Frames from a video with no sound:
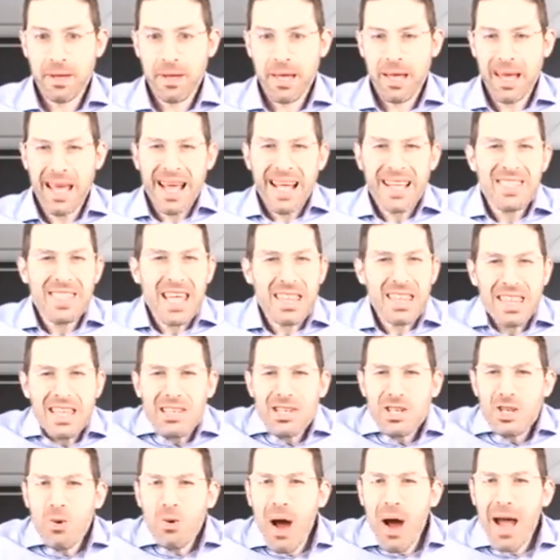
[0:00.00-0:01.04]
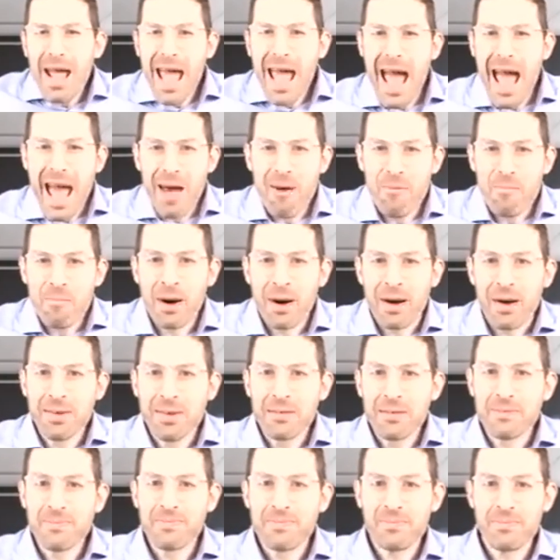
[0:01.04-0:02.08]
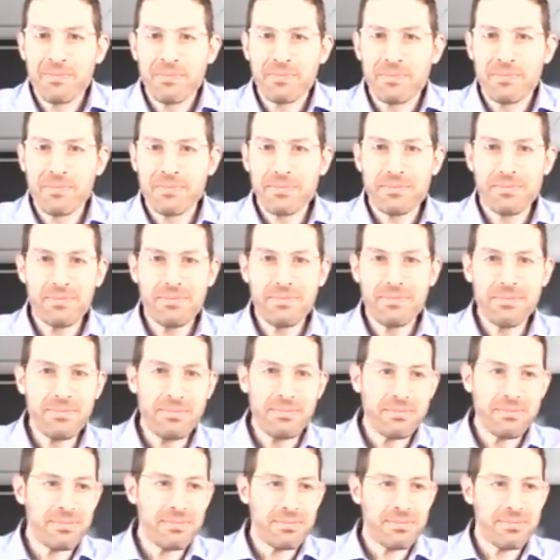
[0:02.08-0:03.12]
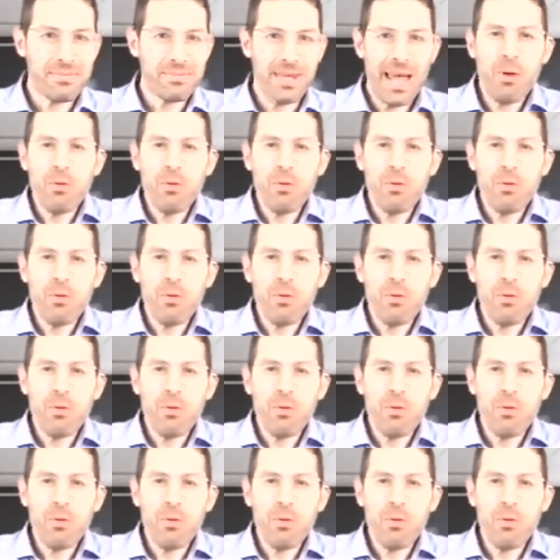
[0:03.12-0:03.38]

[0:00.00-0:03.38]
It's that this is who I am. I